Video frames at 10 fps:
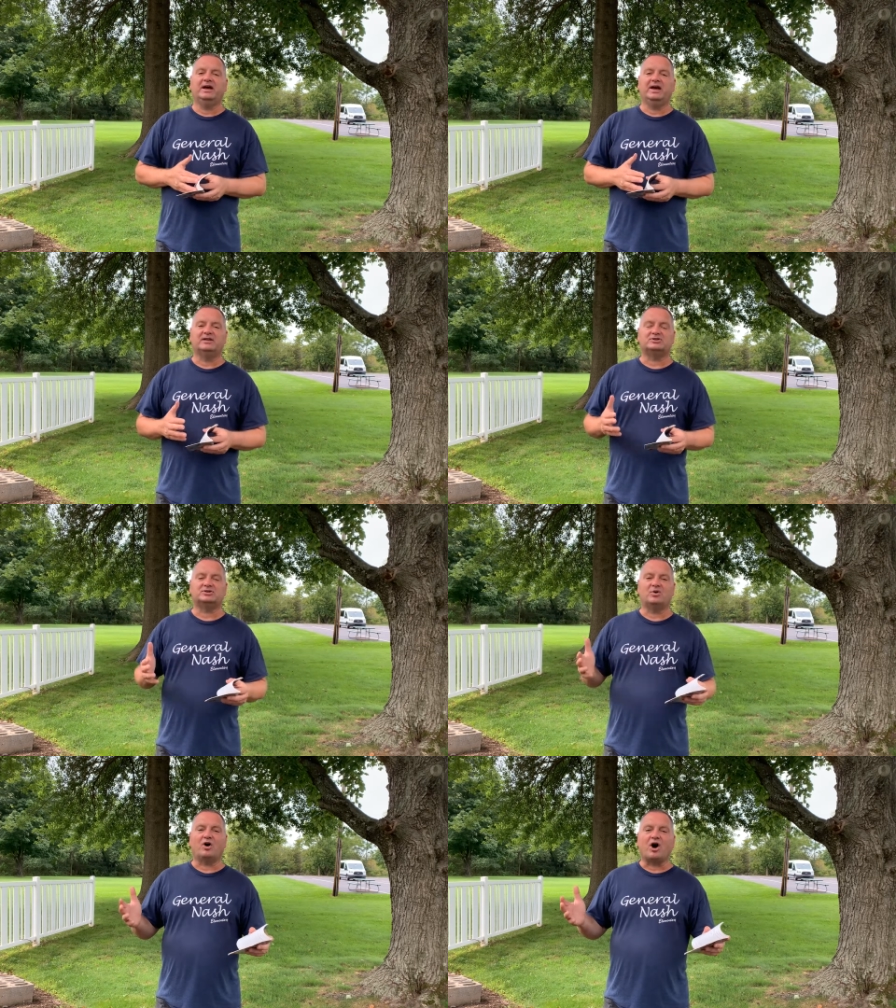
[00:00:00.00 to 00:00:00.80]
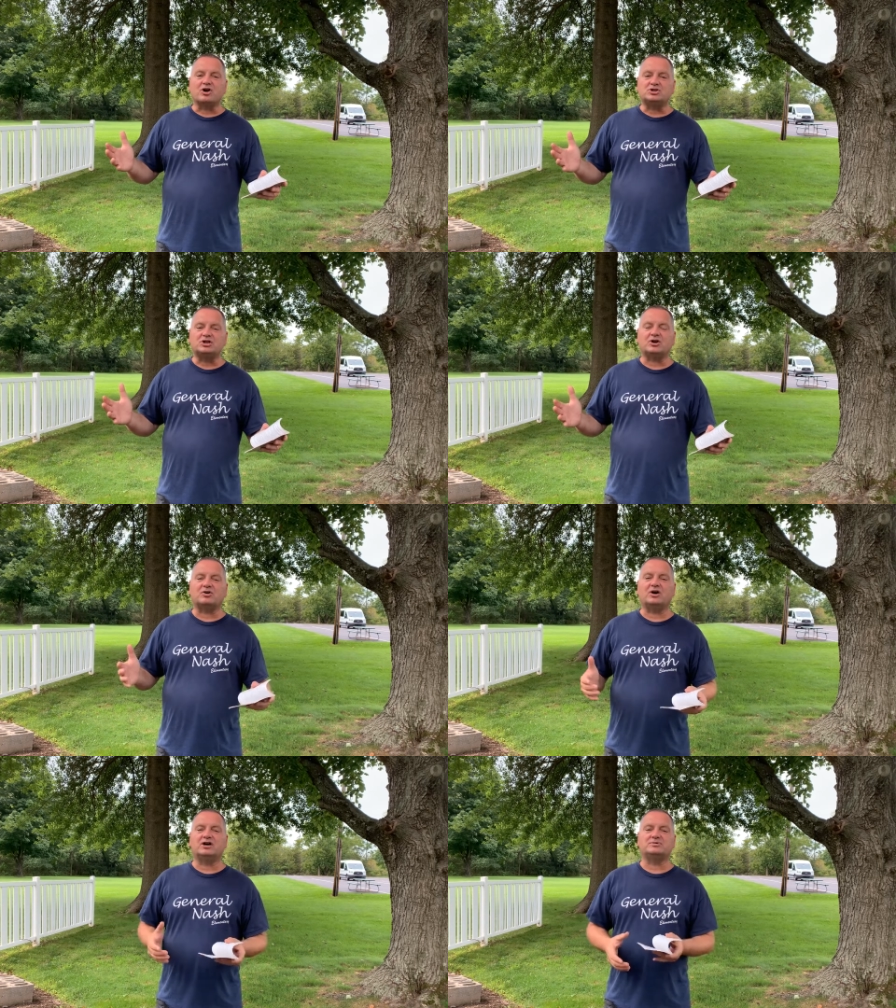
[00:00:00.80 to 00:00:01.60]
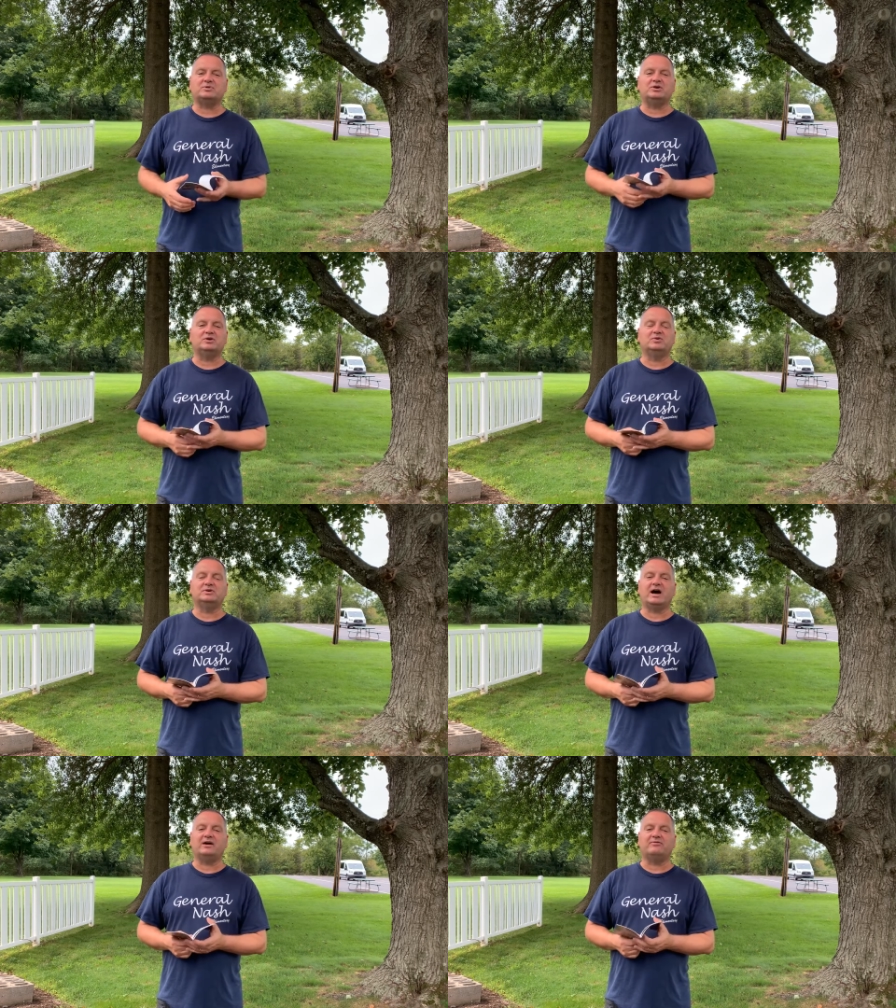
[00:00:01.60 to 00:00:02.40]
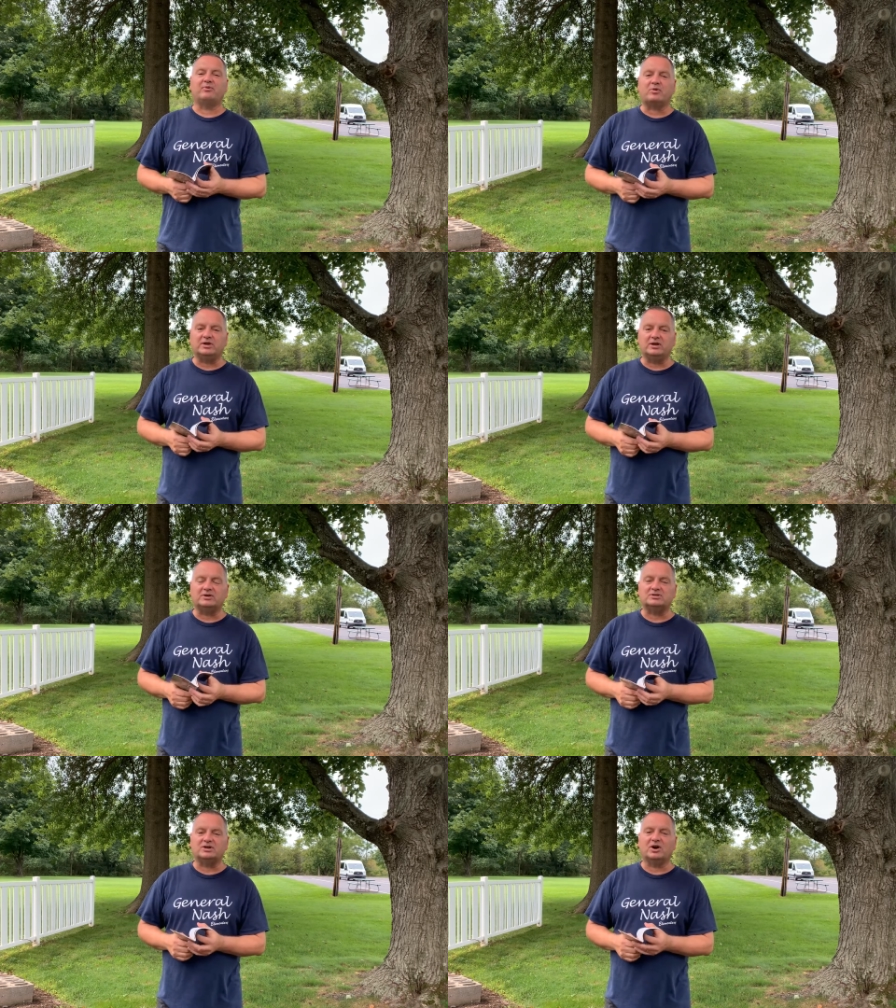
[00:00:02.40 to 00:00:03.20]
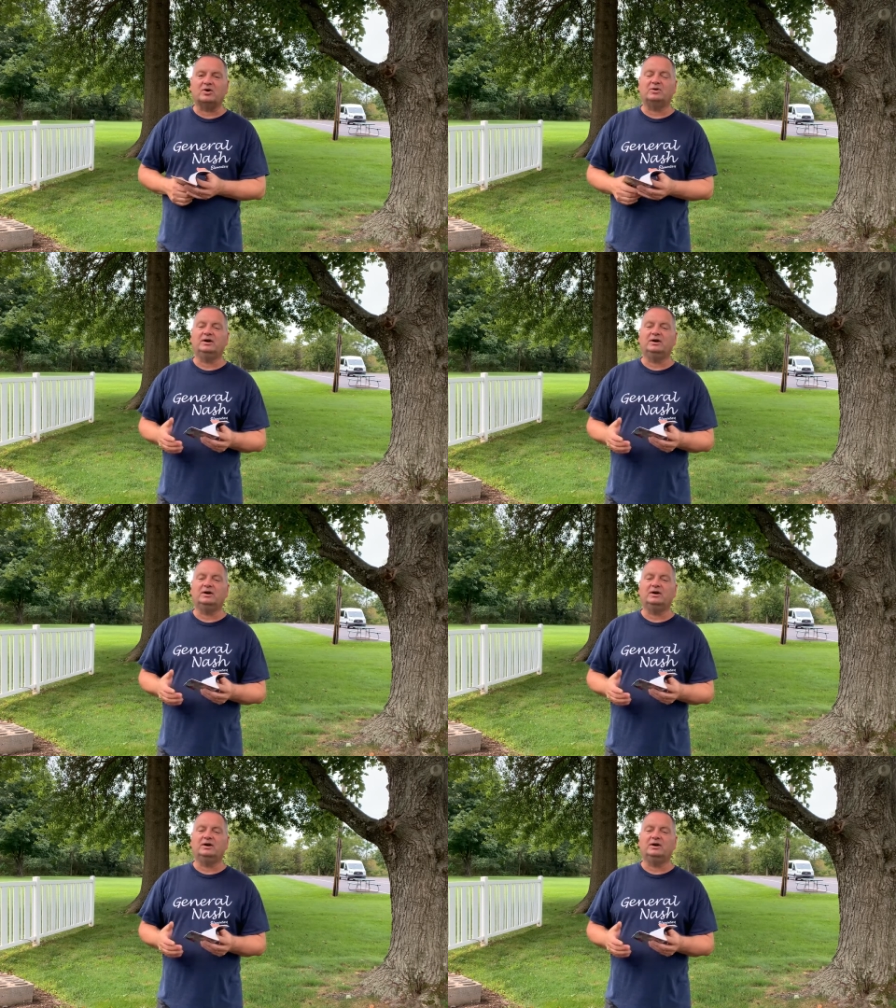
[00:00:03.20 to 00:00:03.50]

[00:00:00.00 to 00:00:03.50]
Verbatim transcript: And so Archie, her husband, who died 40 years ago,